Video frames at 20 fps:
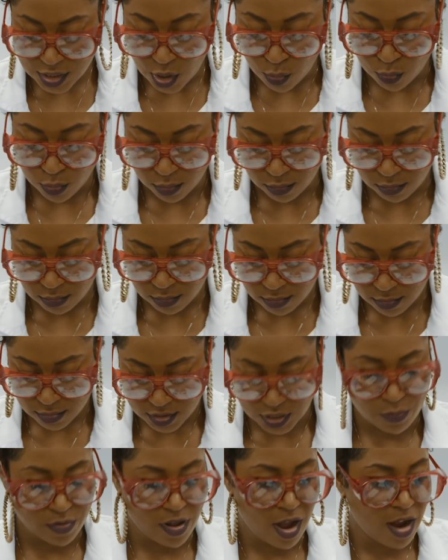total.
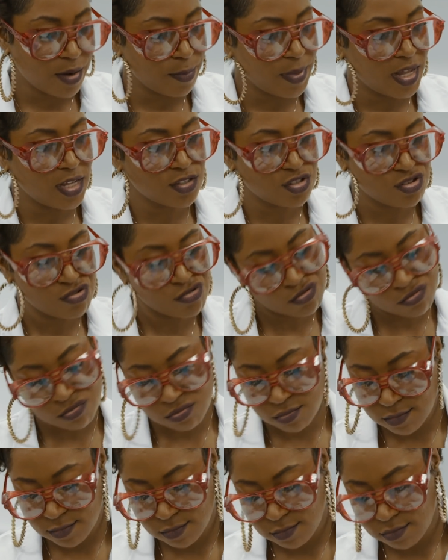So we already made
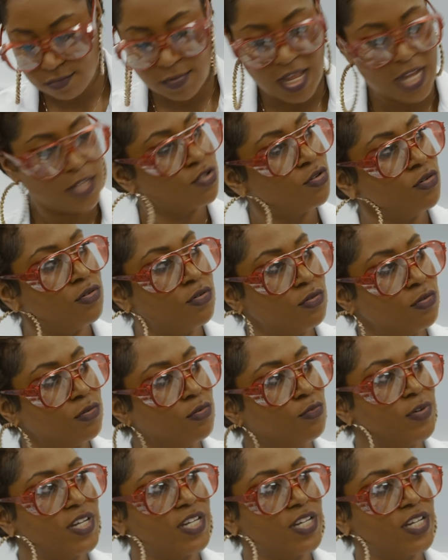two, that's cool.